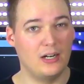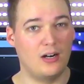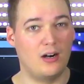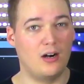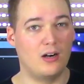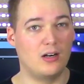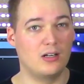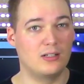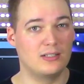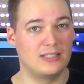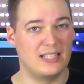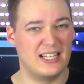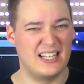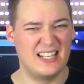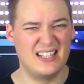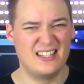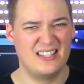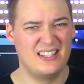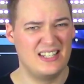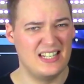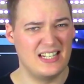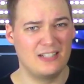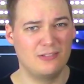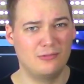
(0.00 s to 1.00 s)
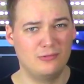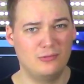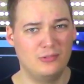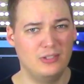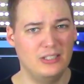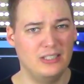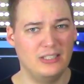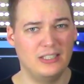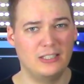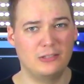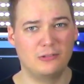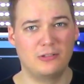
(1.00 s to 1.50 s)
hard and dig
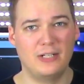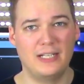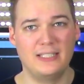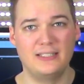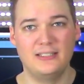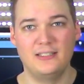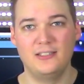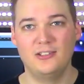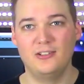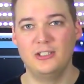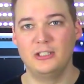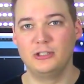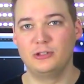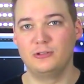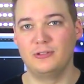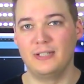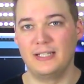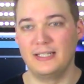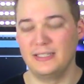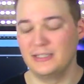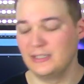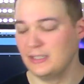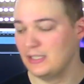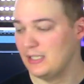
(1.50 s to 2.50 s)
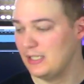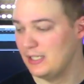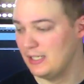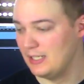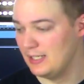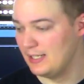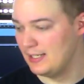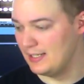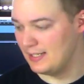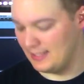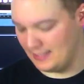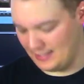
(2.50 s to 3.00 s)
really crazy into the strings,
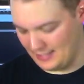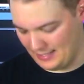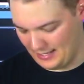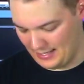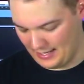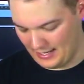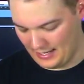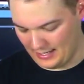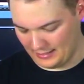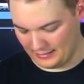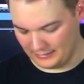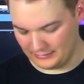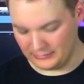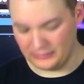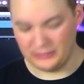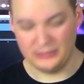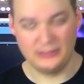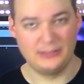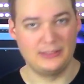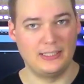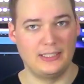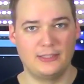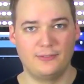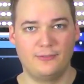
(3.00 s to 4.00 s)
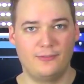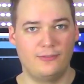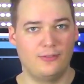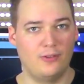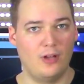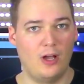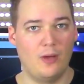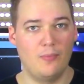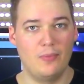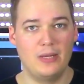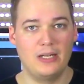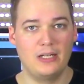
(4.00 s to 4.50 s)
and it's just
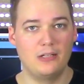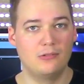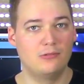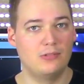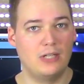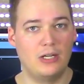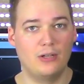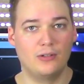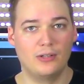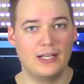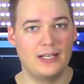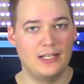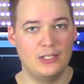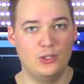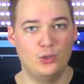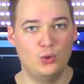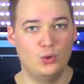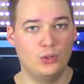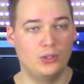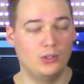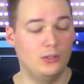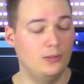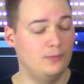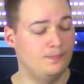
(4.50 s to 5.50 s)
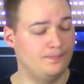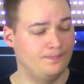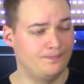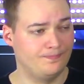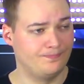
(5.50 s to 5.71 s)
flopping around like a noodle.